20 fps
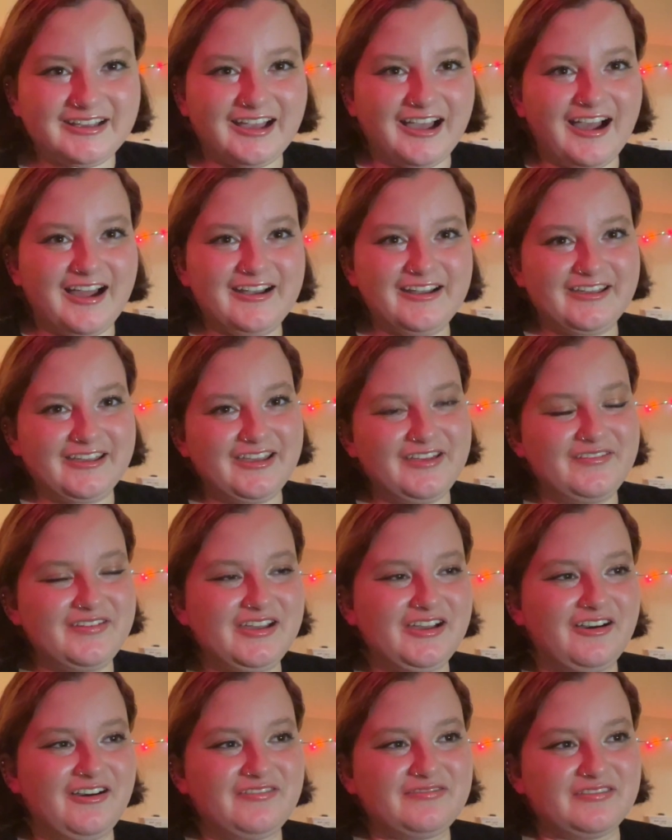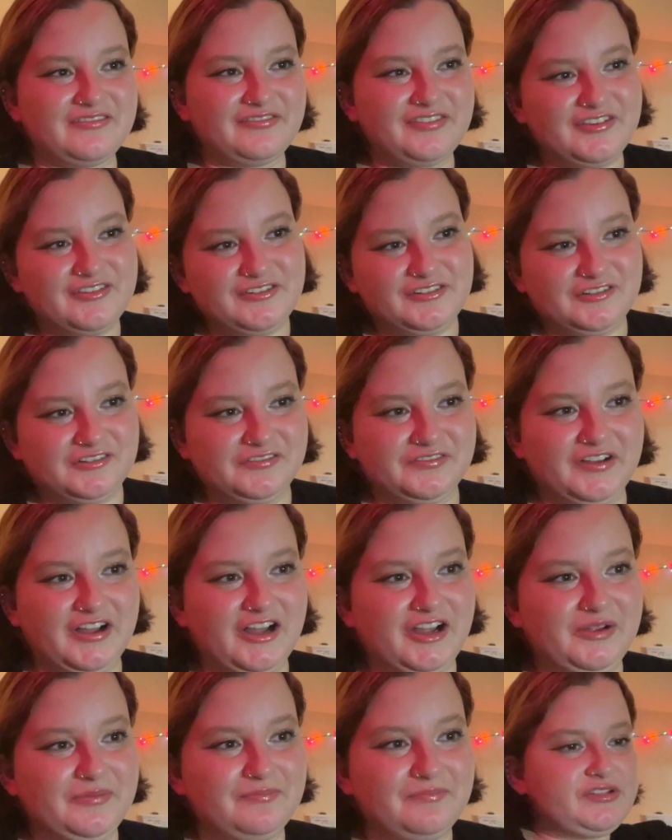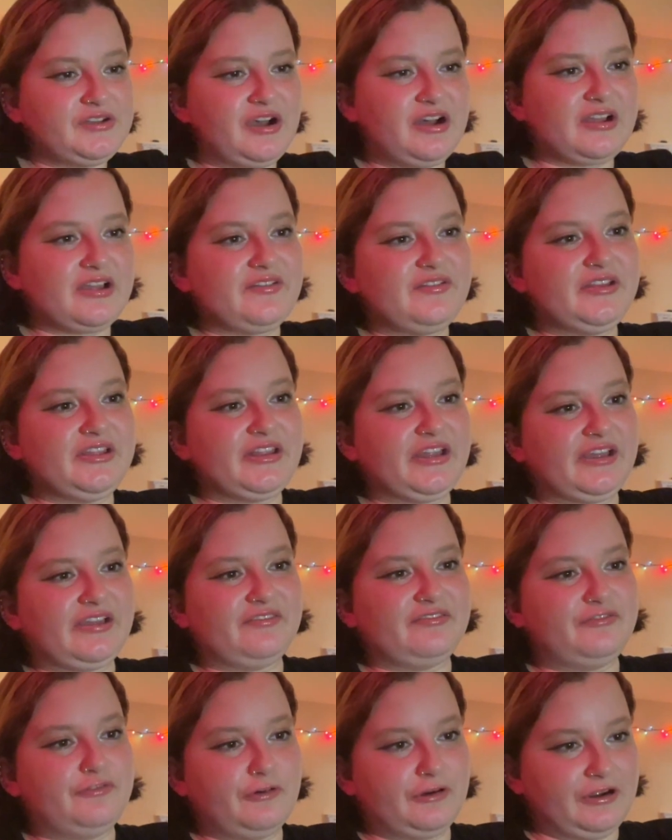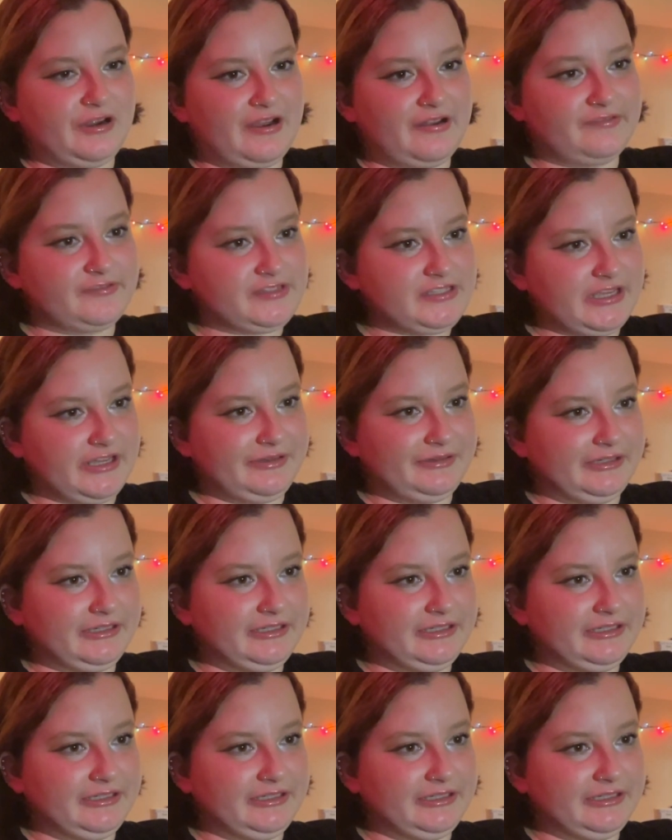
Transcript: kind of giving off a funeral vibe? So I'll give it like a 4 out of 10.